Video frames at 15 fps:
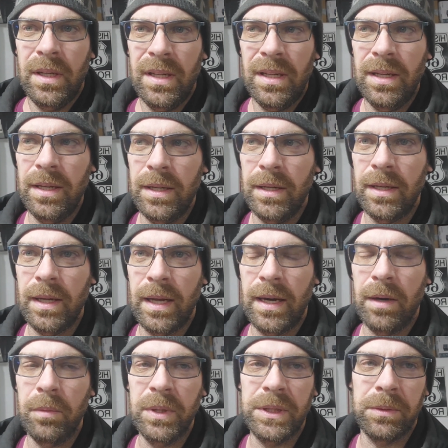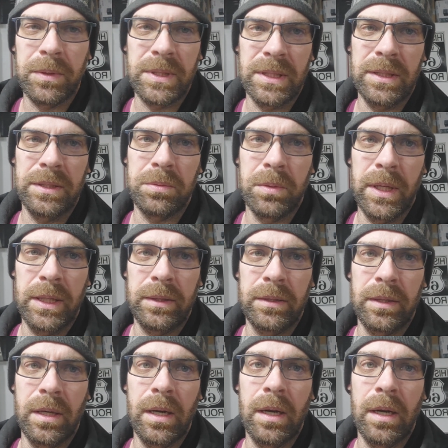And I wish it wasn't this way. You know,